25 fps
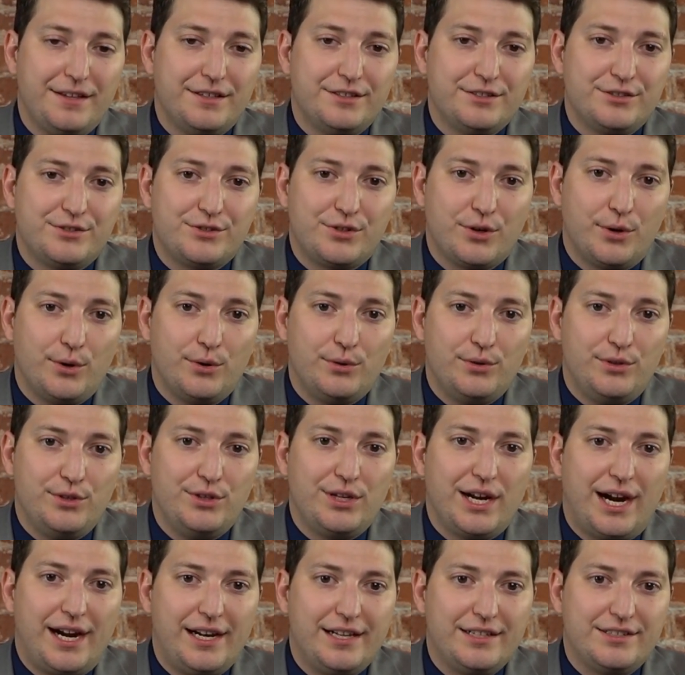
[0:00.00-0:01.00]
So the
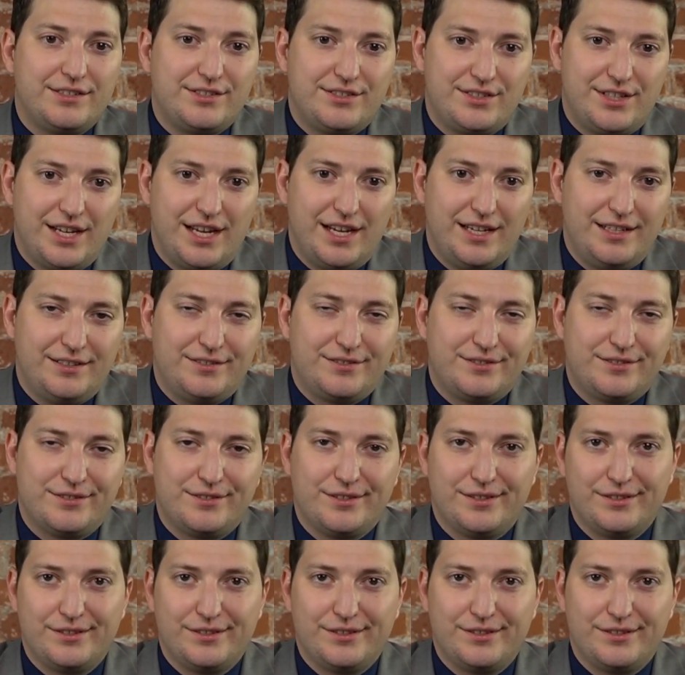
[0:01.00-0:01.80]
United States,